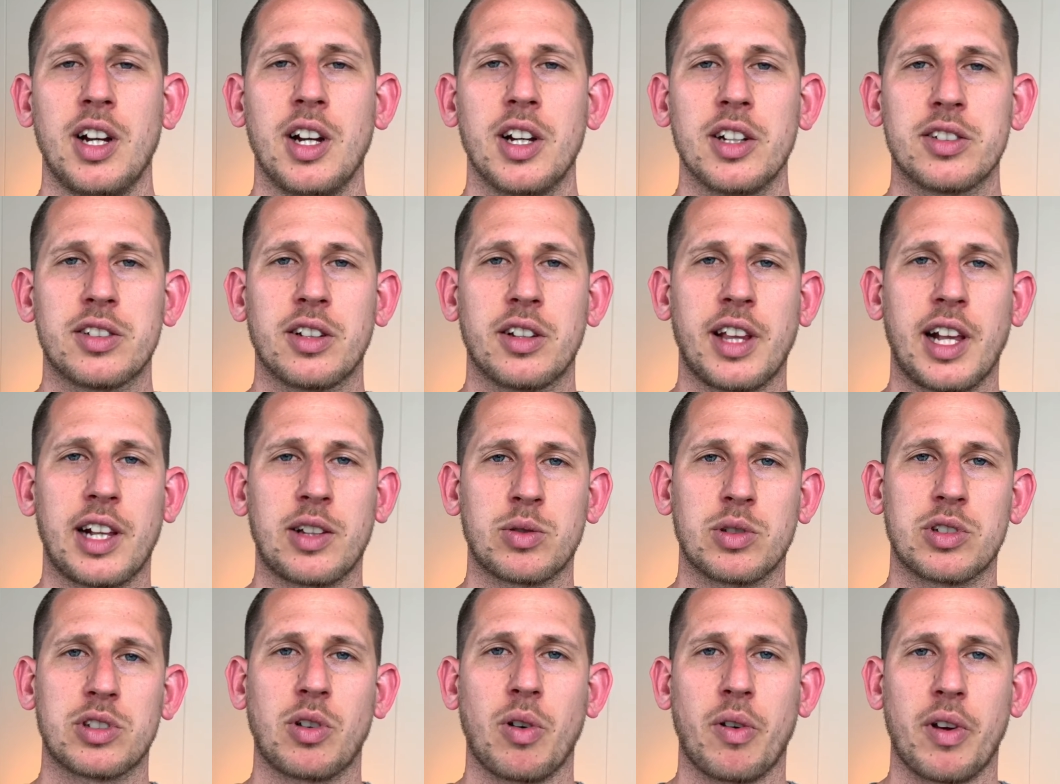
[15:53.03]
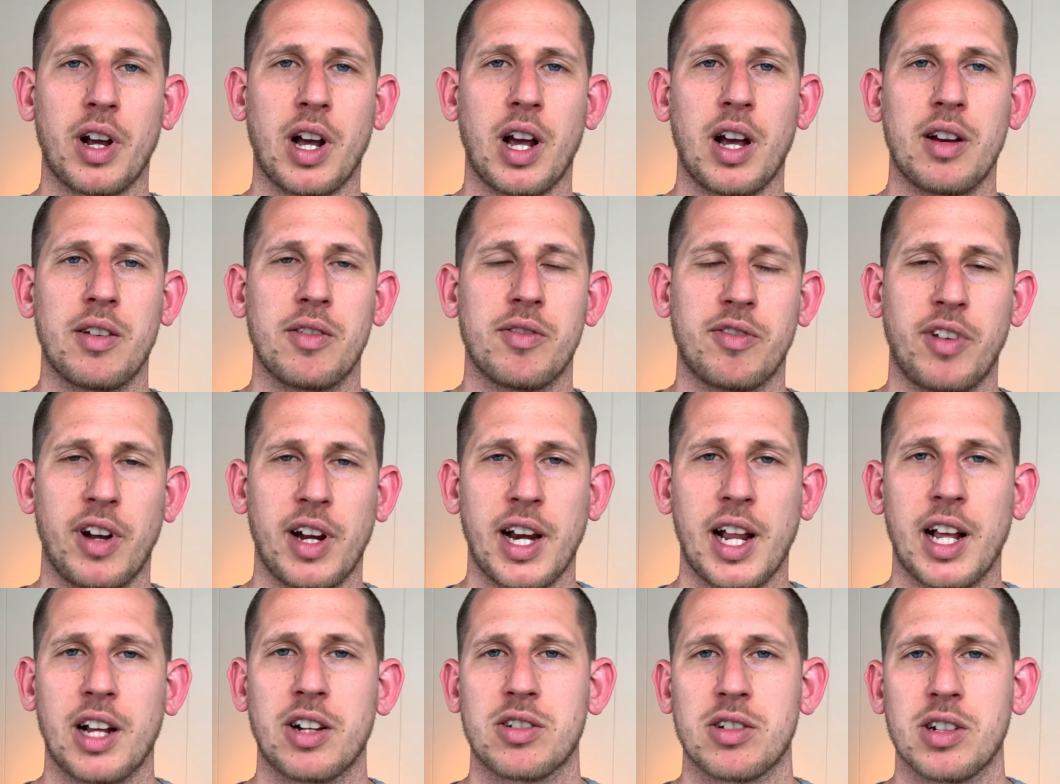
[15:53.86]
So that's what's going on
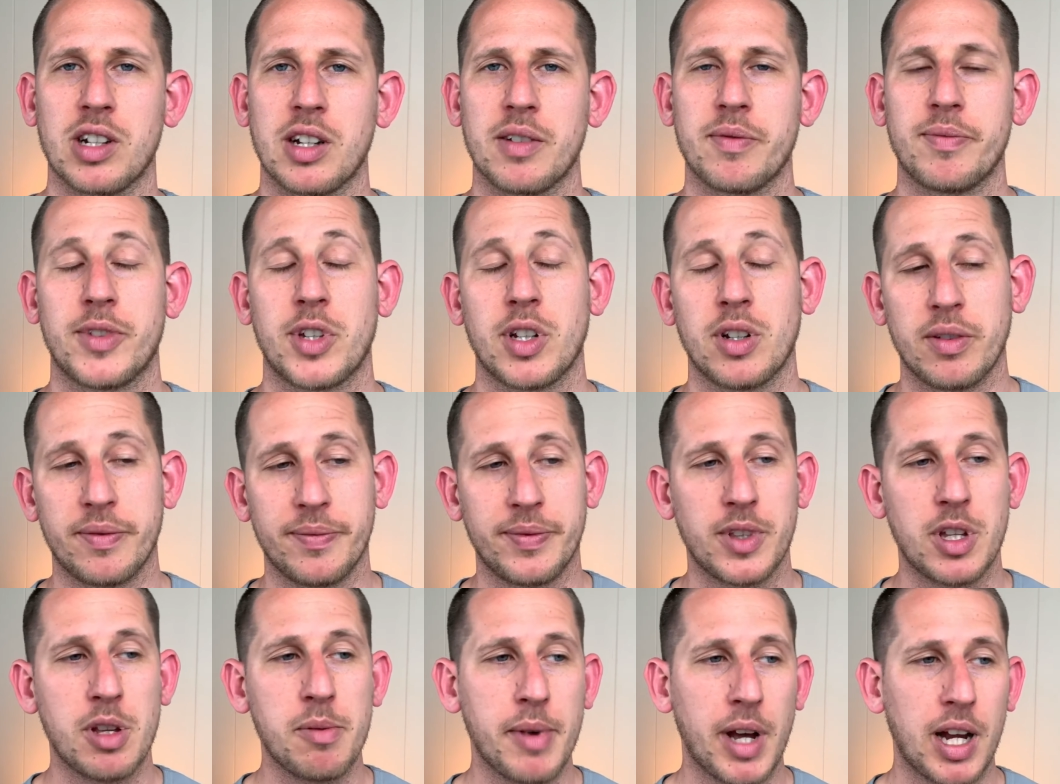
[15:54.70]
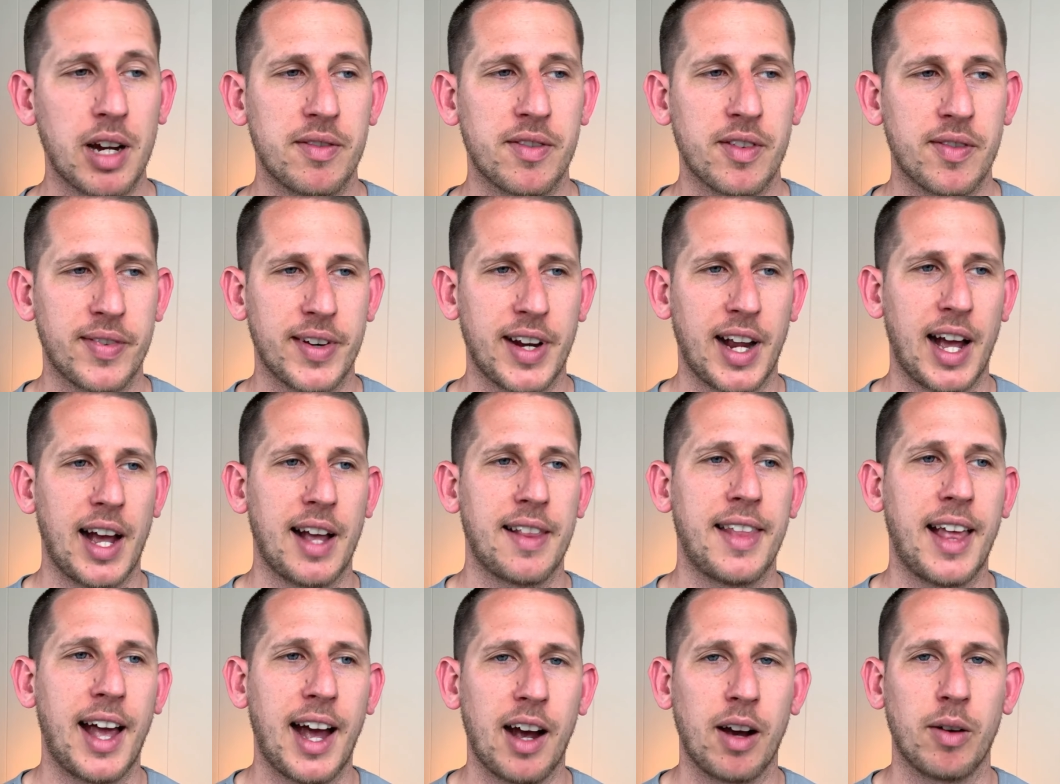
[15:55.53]
financially. So you might have even had
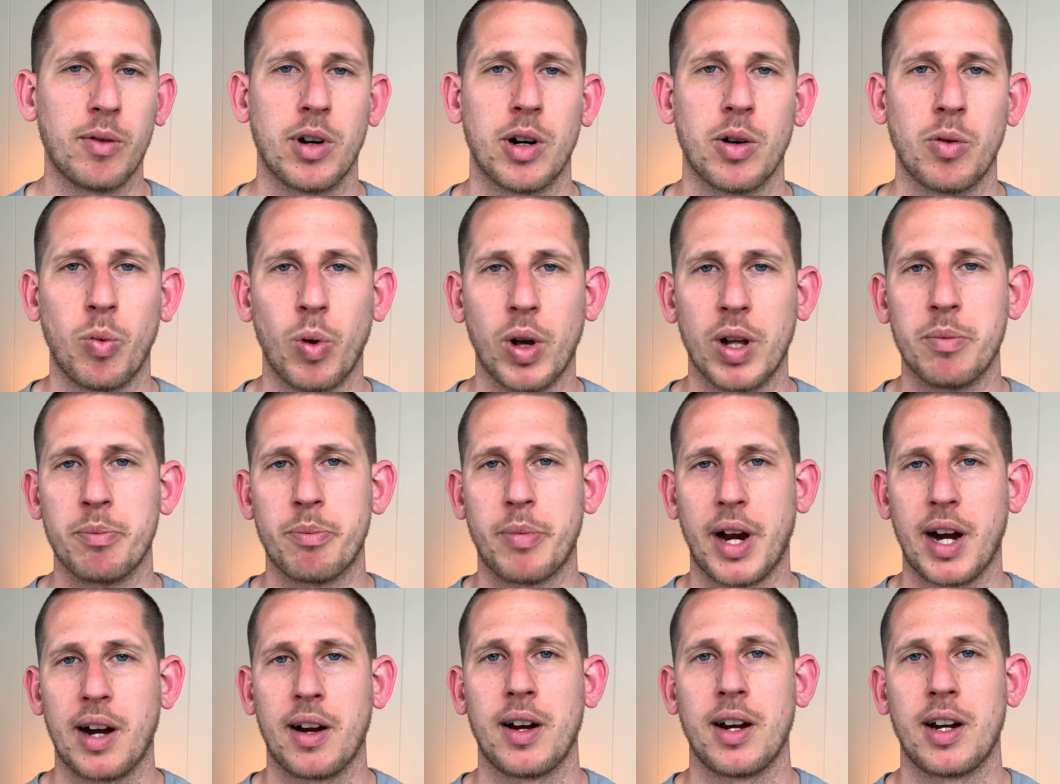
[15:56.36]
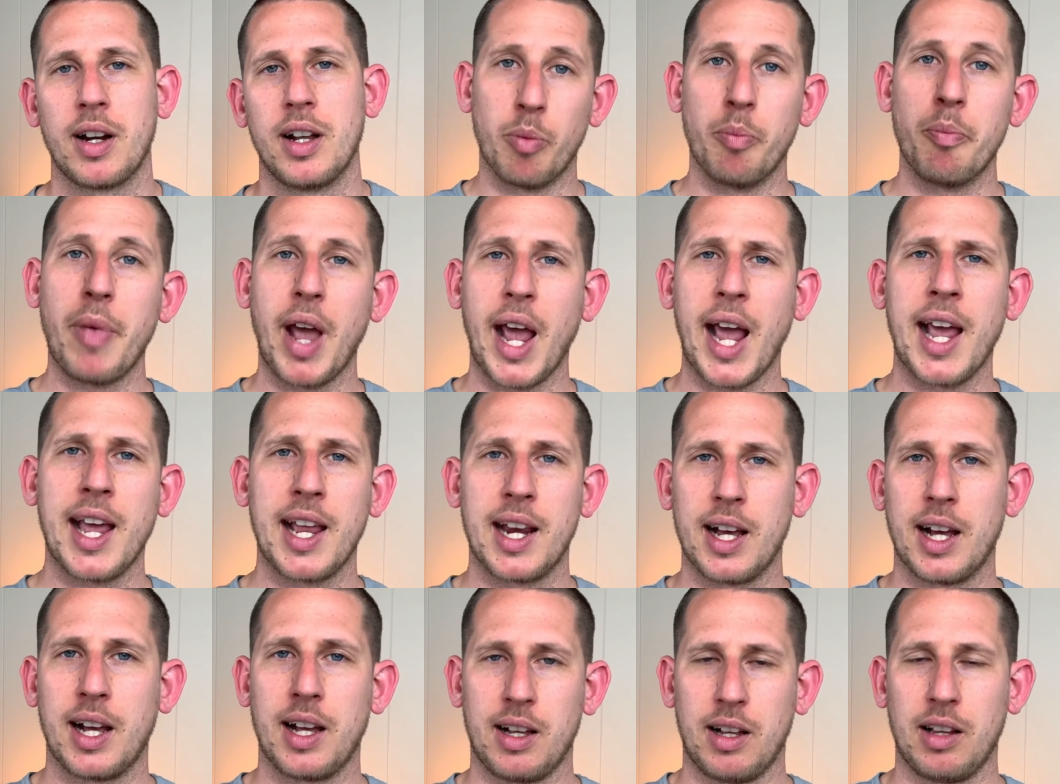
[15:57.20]
that where one parent made
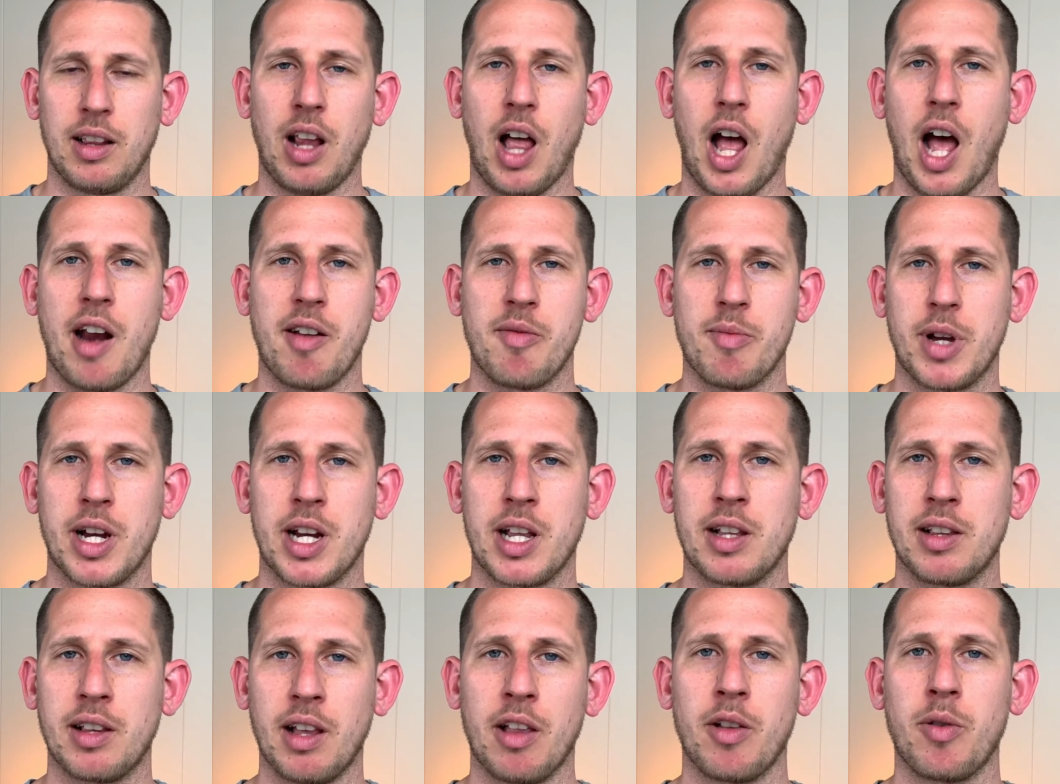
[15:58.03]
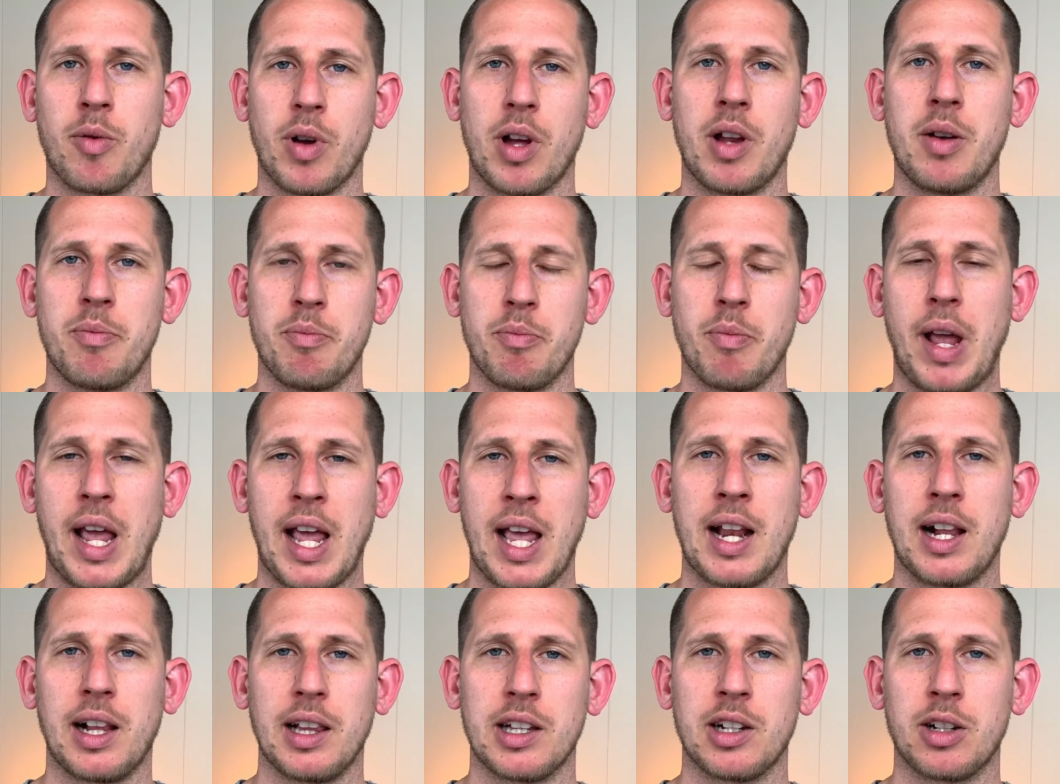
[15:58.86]
a lot of money and the other one made
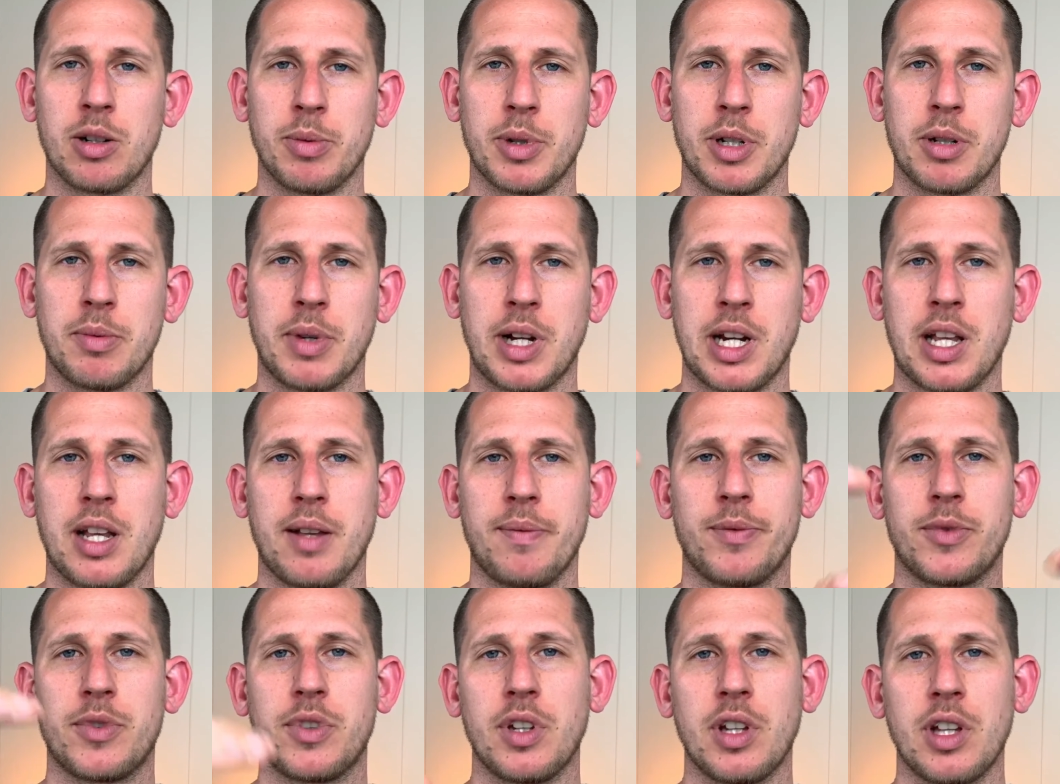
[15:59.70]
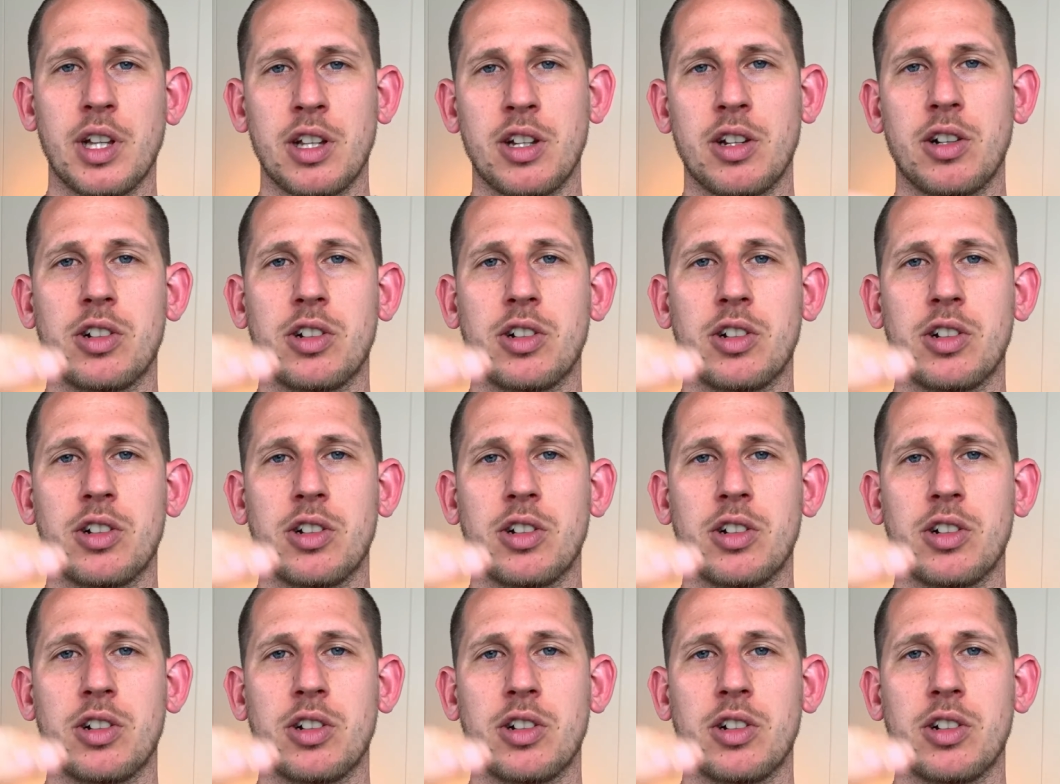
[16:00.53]
a little bit of money. So then you're